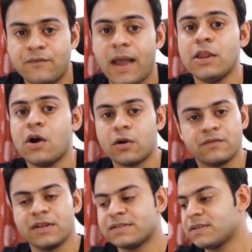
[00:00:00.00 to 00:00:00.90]
value out
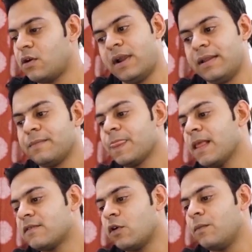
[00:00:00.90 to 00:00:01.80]
of this. Alright,
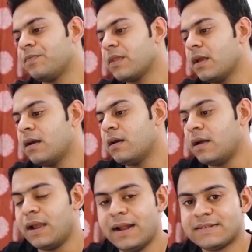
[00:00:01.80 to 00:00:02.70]
so
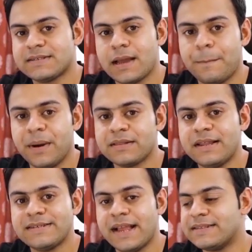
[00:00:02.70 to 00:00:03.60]
it's a
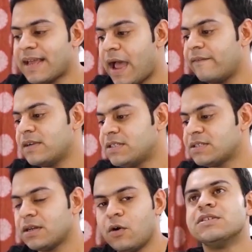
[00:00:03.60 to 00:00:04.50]
monthly sales average,